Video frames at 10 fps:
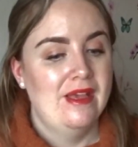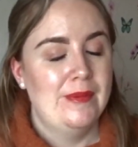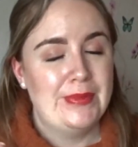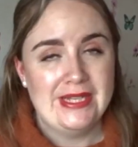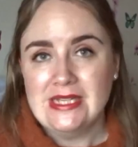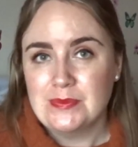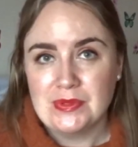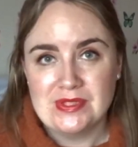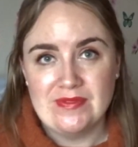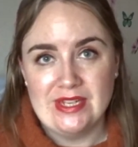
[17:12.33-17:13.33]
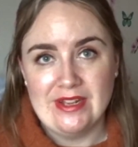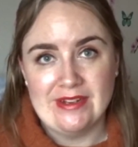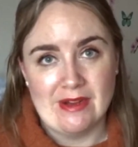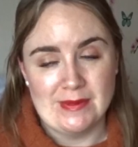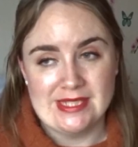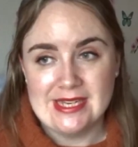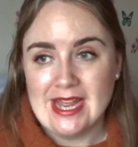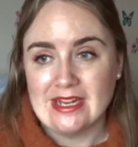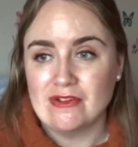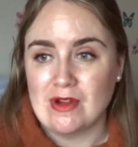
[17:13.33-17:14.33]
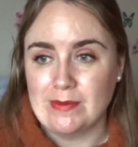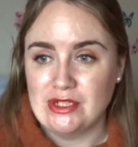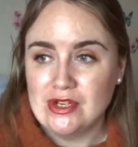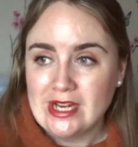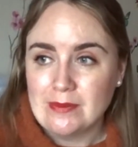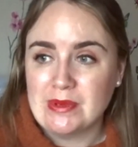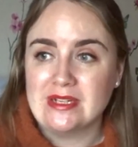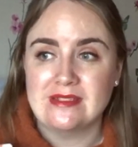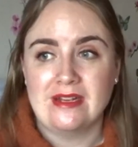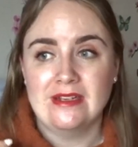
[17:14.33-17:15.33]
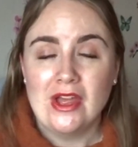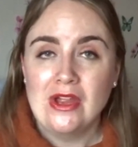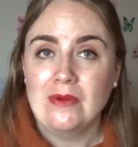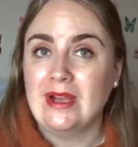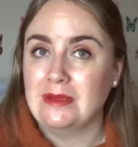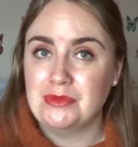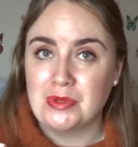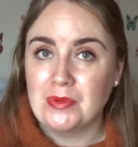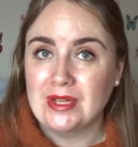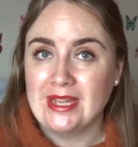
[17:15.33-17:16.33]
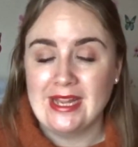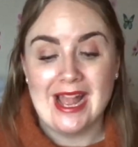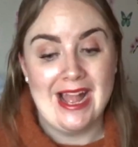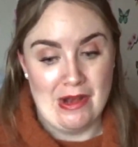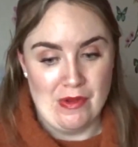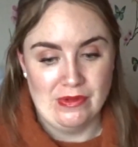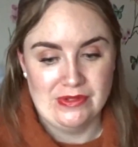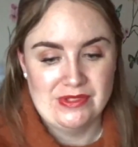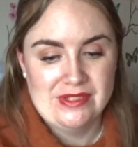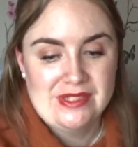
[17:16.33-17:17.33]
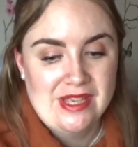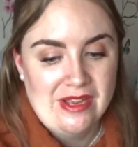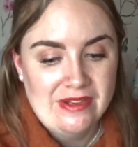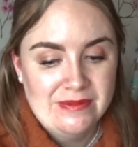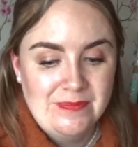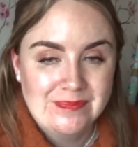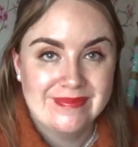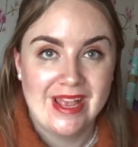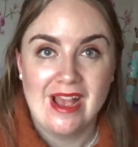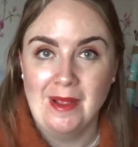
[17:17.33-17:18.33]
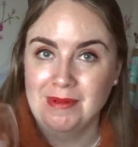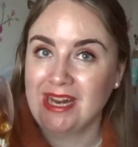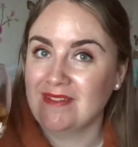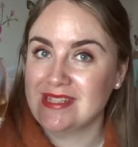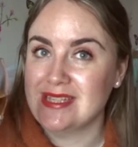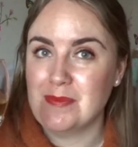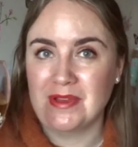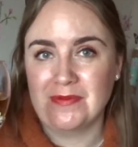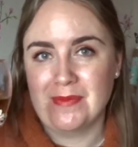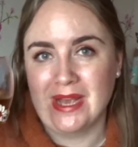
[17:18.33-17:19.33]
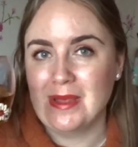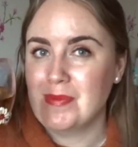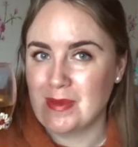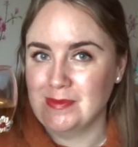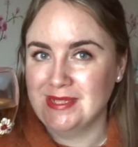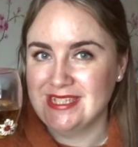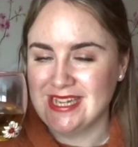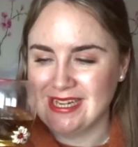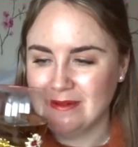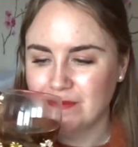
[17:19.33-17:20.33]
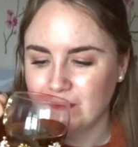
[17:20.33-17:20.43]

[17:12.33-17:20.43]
Please pause the video and grab a snack, grab a drink, because I know I am talking a lot. So I'm going to have a sip of my peppermint tea.